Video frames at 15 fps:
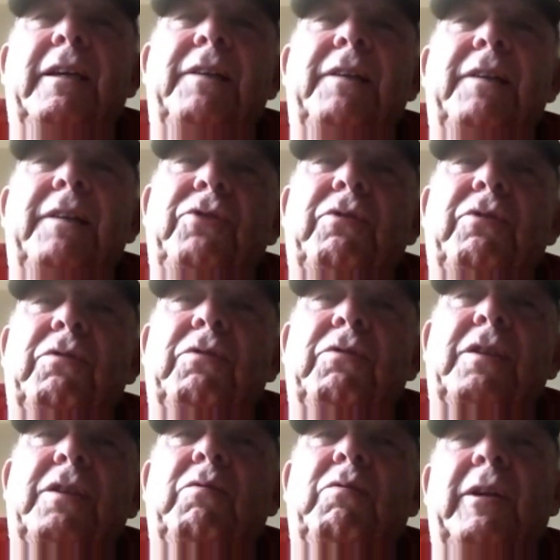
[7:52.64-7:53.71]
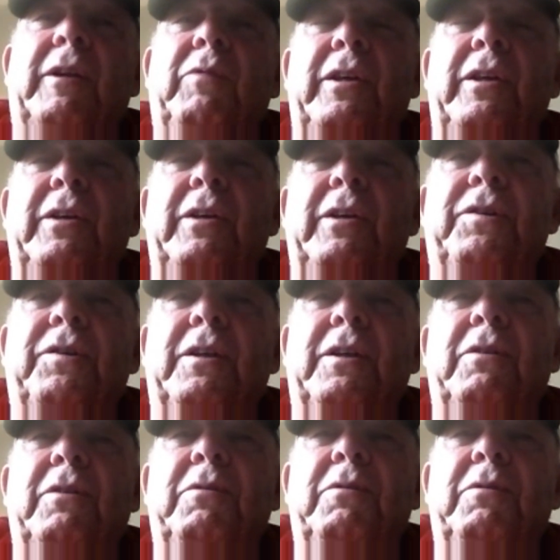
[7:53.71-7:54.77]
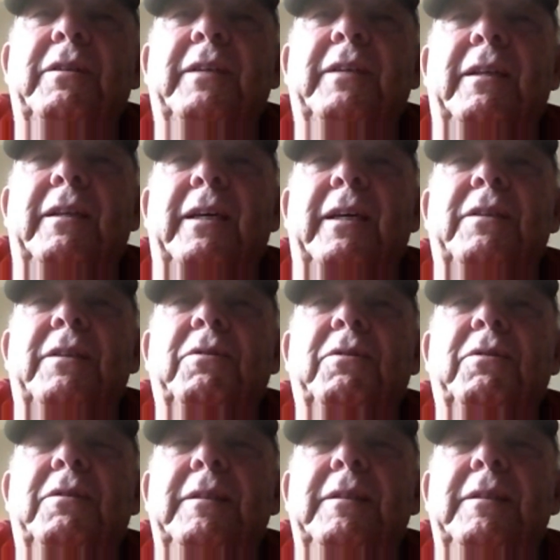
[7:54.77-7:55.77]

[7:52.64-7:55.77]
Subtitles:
that you coached 21 years ago in high school.